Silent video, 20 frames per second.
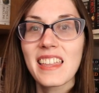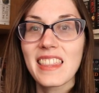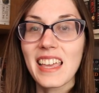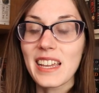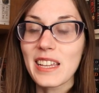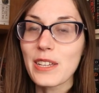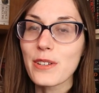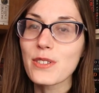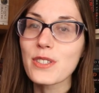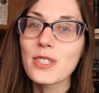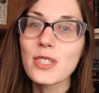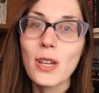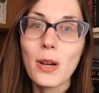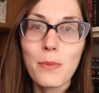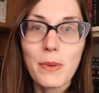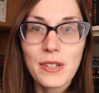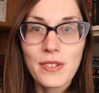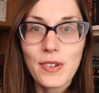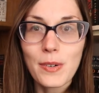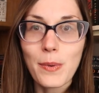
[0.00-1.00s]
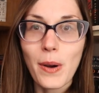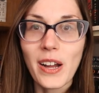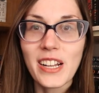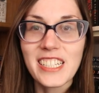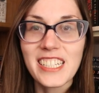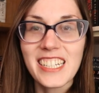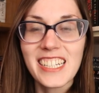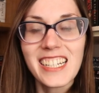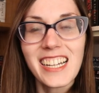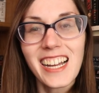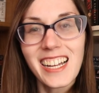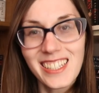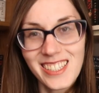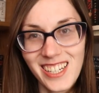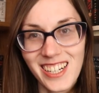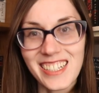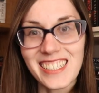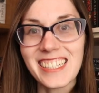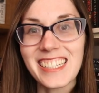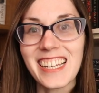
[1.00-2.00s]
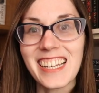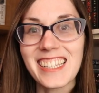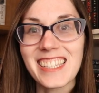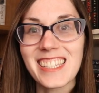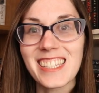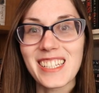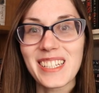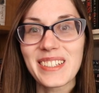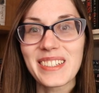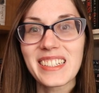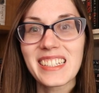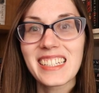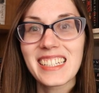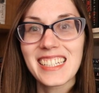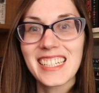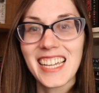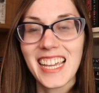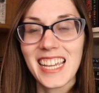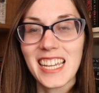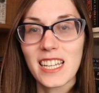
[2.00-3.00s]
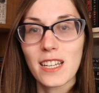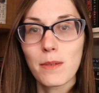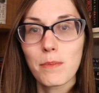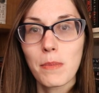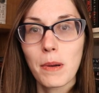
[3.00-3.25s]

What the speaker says: Thank you so much for watching. I'll talk to you again soon. Okay,